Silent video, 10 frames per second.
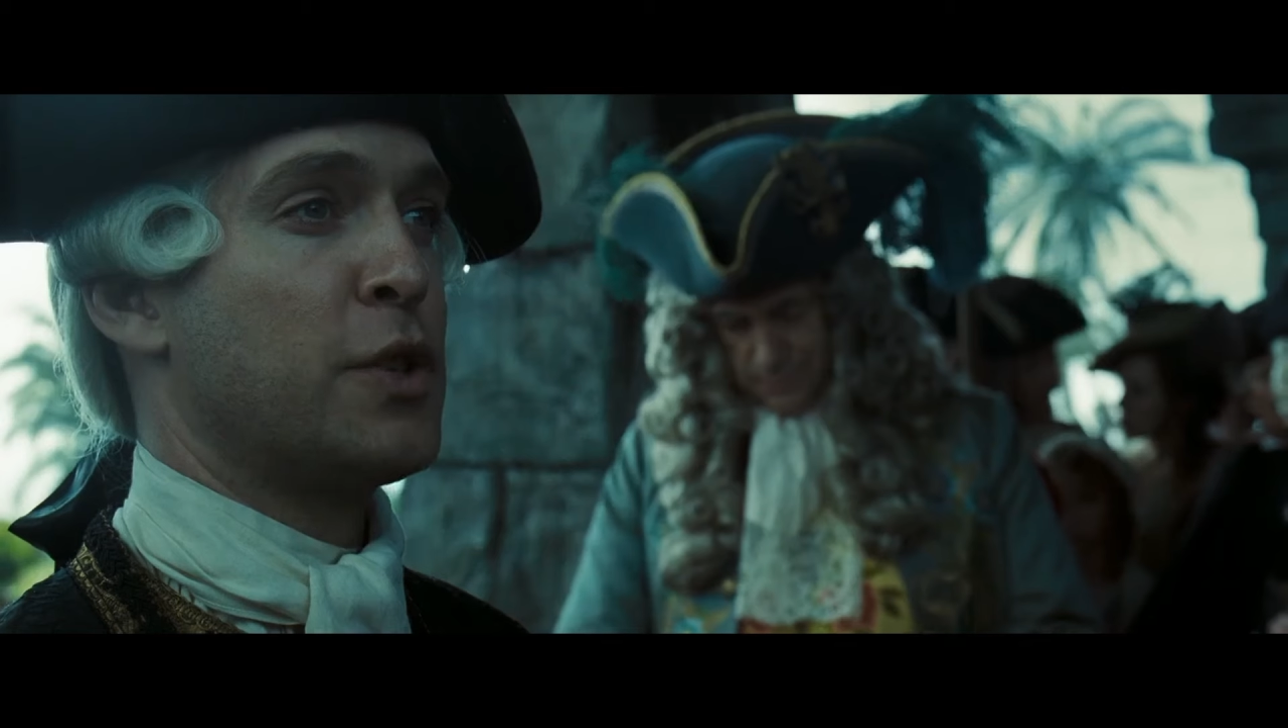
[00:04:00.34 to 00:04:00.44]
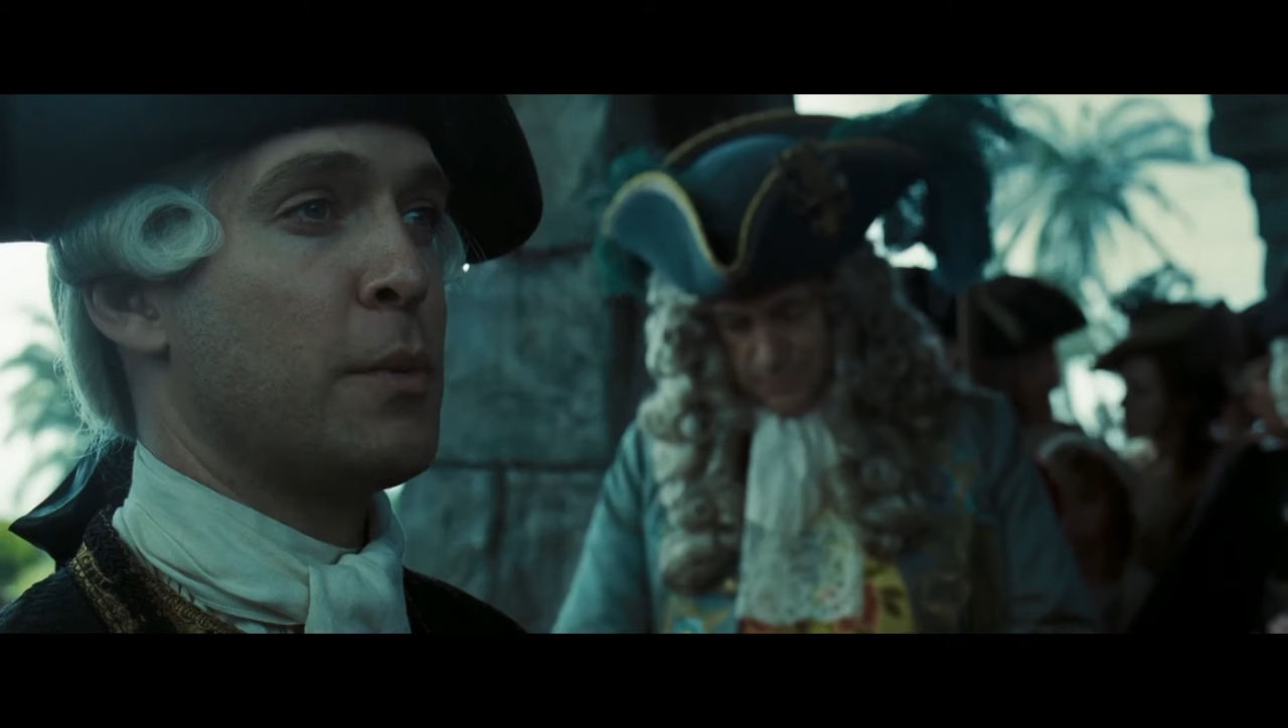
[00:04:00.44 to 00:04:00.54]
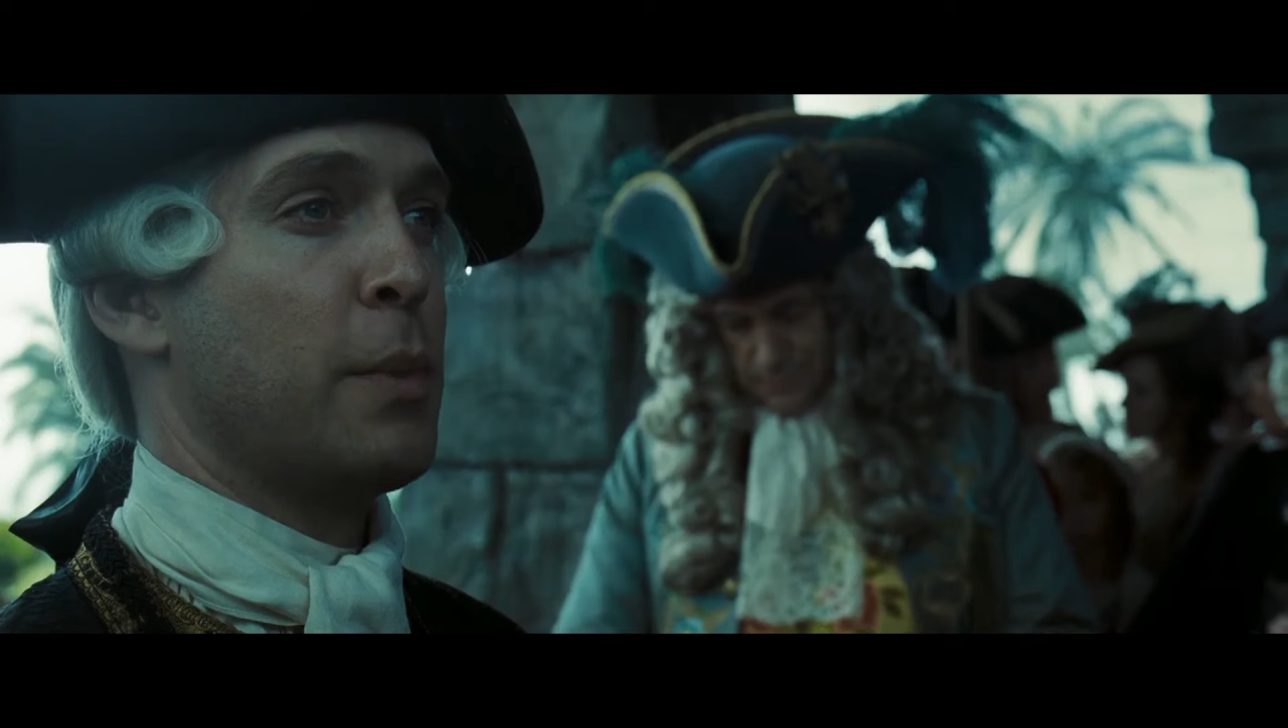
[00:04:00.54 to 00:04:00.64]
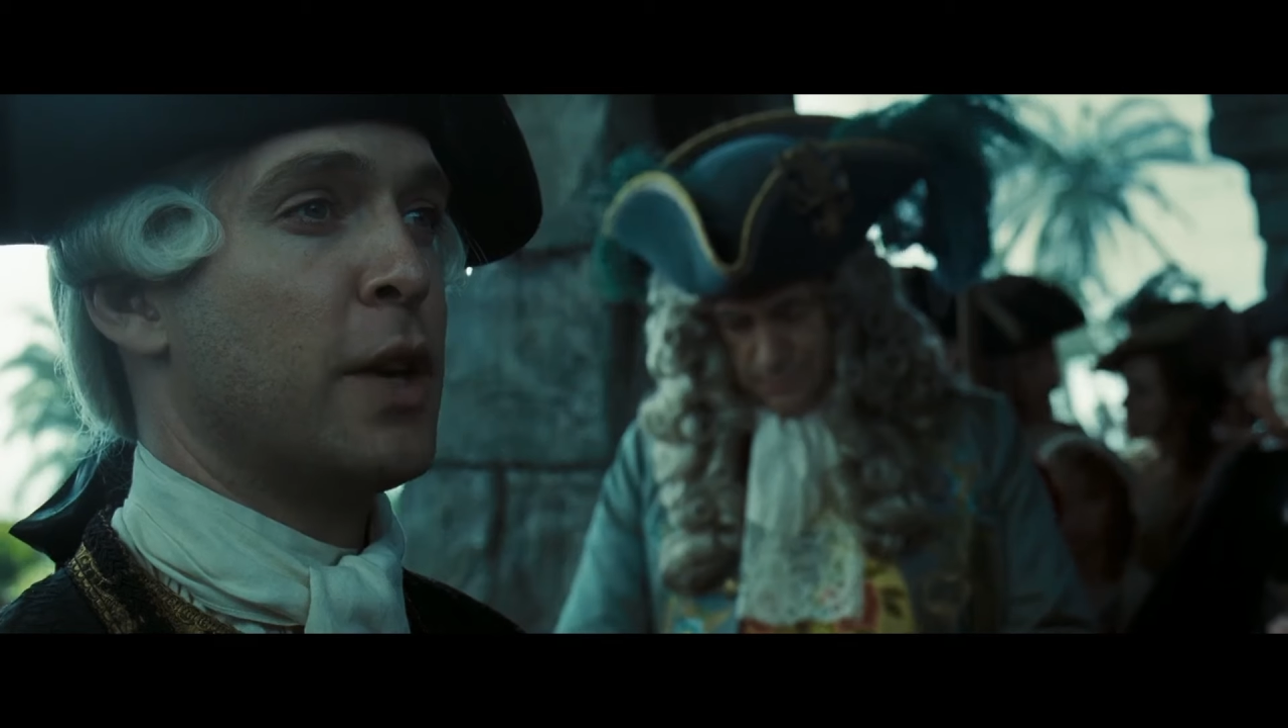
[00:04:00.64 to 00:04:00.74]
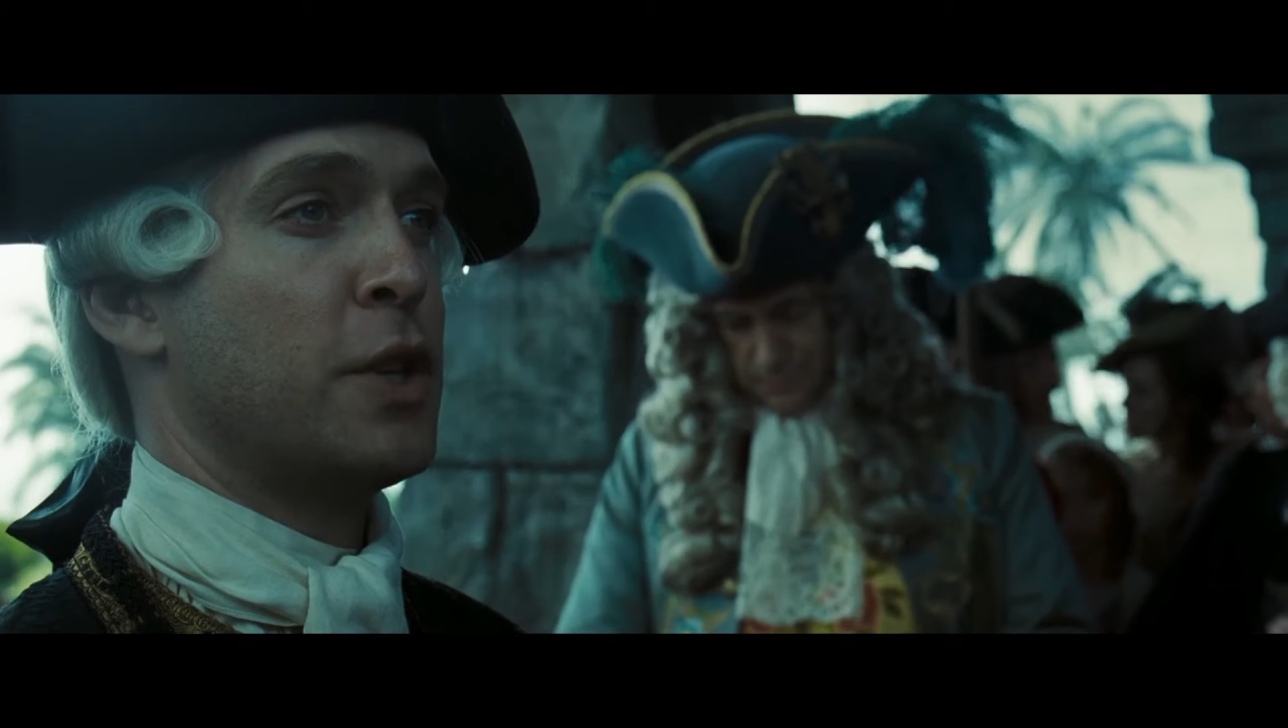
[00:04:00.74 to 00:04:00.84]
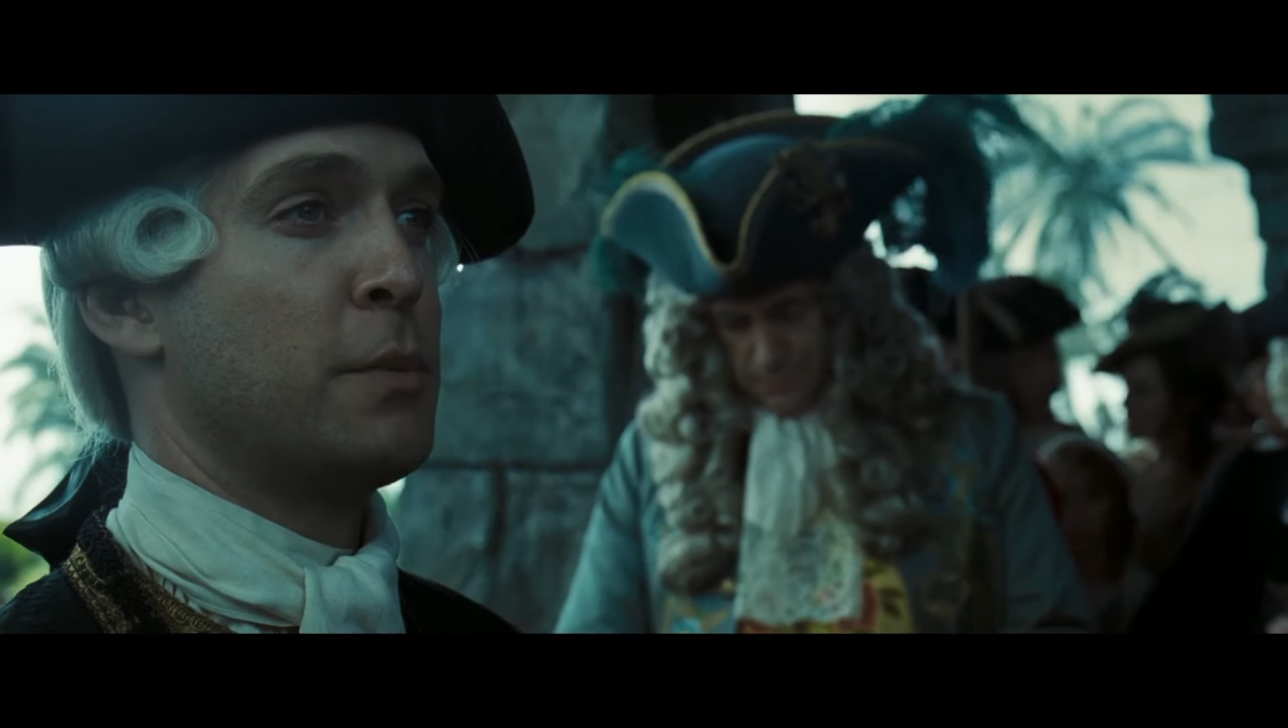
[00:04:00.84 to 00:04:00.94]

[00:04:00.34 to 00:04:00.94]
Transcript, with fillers: comes off as